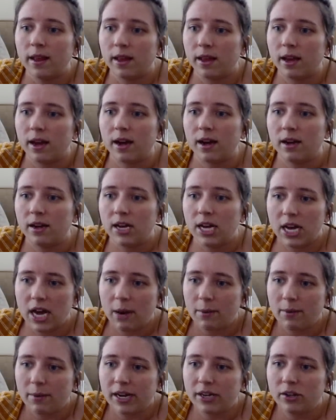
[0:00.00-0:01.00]
Yeah.
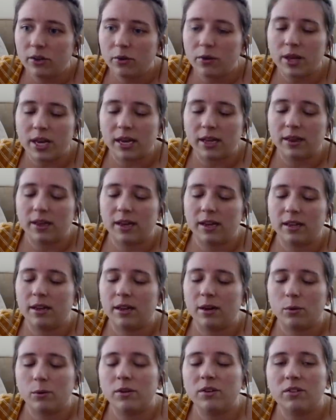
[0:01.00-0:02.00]
I mean, I do think that
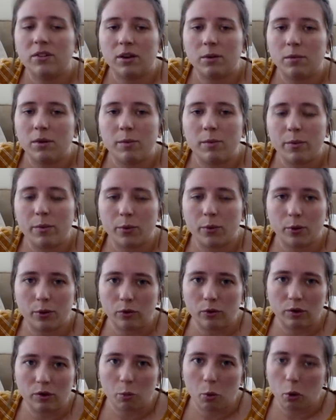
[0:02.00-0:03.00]
there will still be people
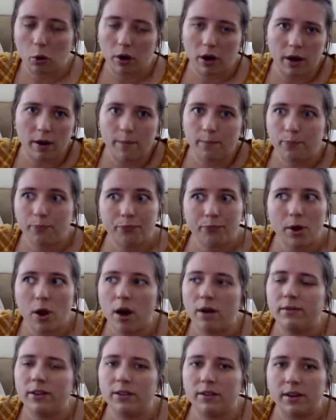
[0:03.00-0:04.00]
who support him.
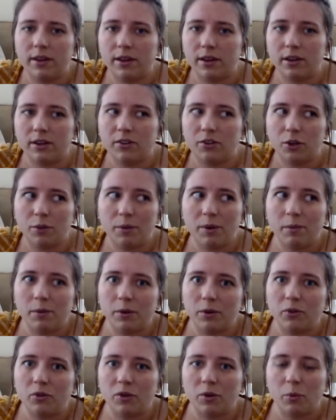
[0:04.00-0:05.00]
Obviously, there are still
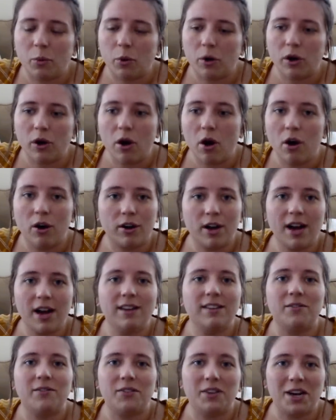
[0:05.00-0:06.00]
people who support all
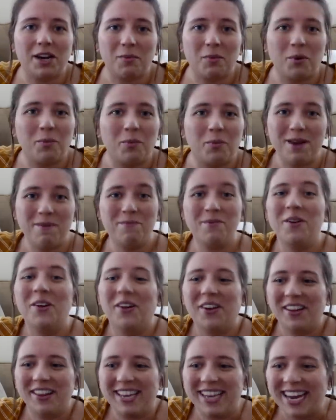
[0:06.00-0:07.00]
kinds of terrible people
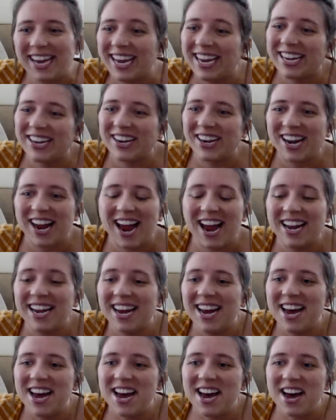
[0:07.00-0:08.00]
on the internet.
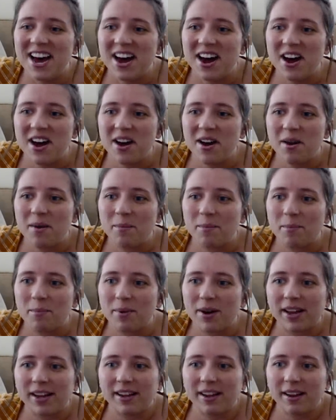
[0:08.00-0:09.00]
Um,
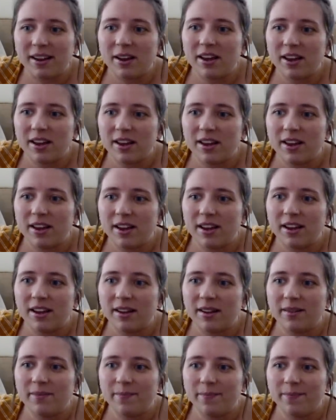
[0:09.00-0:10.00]
but
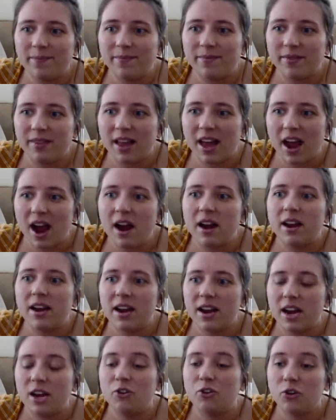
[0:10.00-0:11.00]

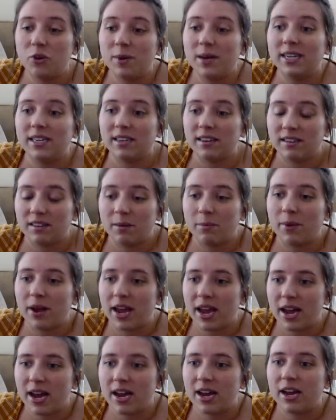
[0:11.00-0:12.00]
I do
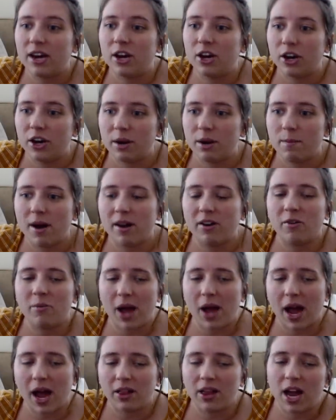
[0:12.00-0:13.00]
anticipate a good amount of
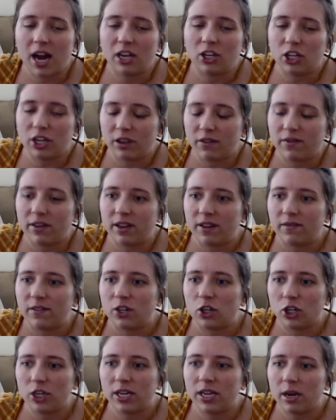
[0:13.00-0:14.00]
backlash if he
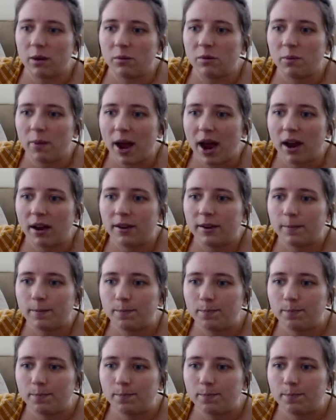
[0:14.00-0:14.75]
officially comes back.